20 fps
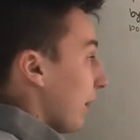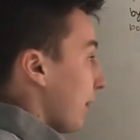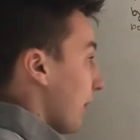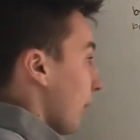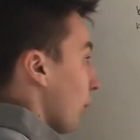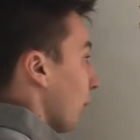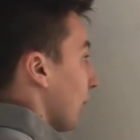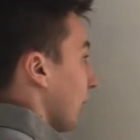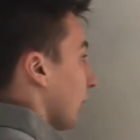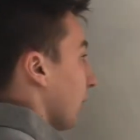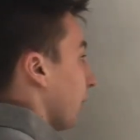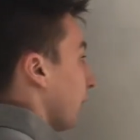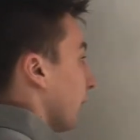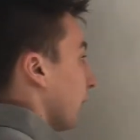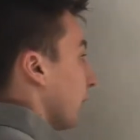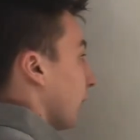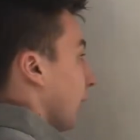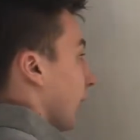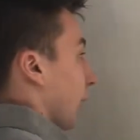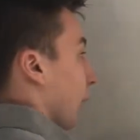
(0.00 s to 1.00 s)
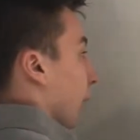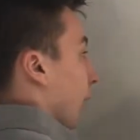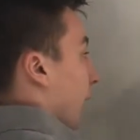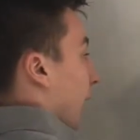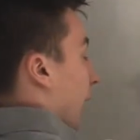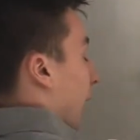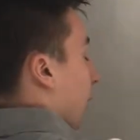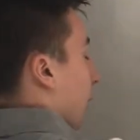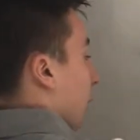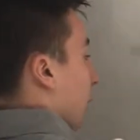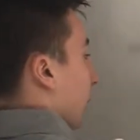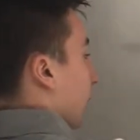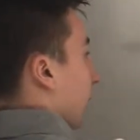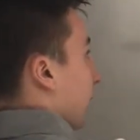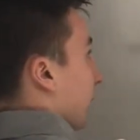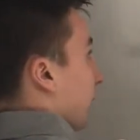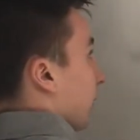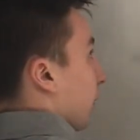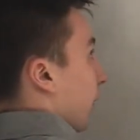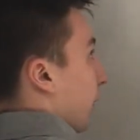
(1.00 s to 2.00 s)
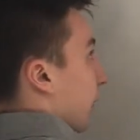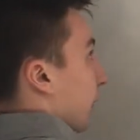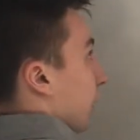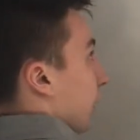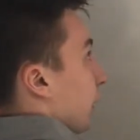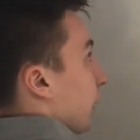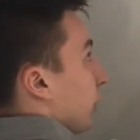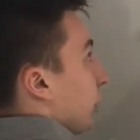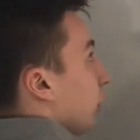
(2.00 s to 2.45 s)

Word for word: Then we can figure out how we're going to integrate